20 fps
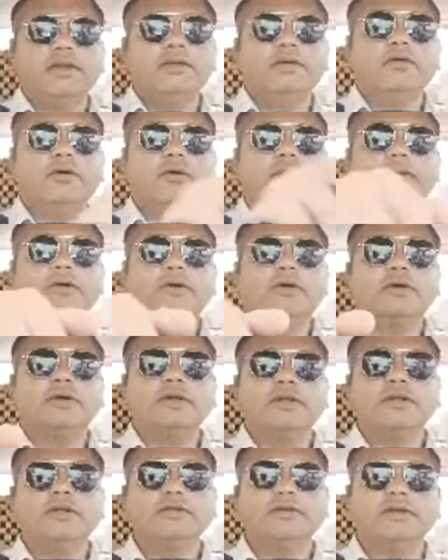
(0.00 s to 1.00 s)
government
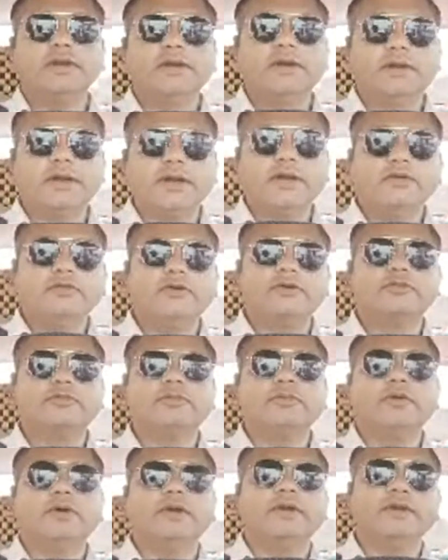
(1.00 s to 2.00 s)
organization and try to
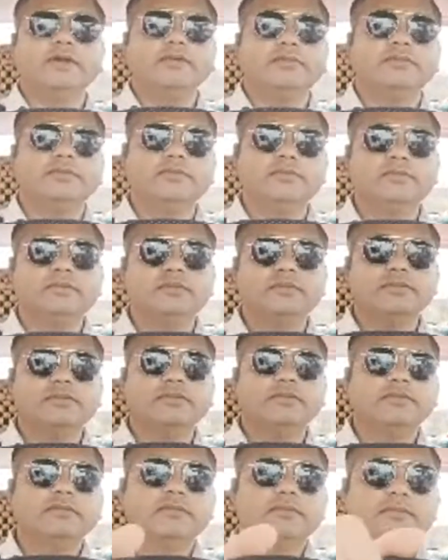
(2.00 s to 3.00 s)
exploit,
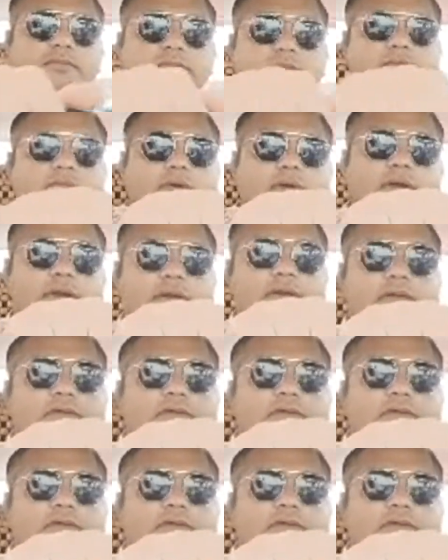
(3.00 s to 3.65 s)
right?